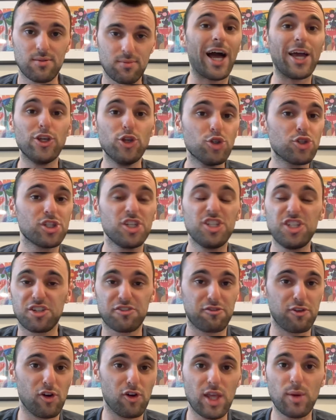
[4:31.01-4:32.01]
I usually
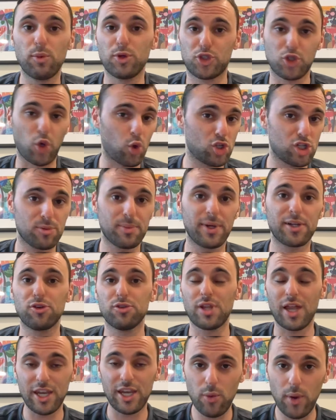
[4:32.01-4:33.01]
just fill them with short-term
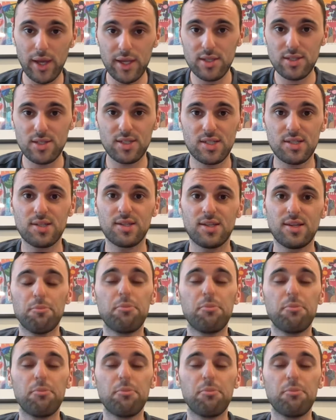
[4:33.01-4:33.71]
rentals anyways.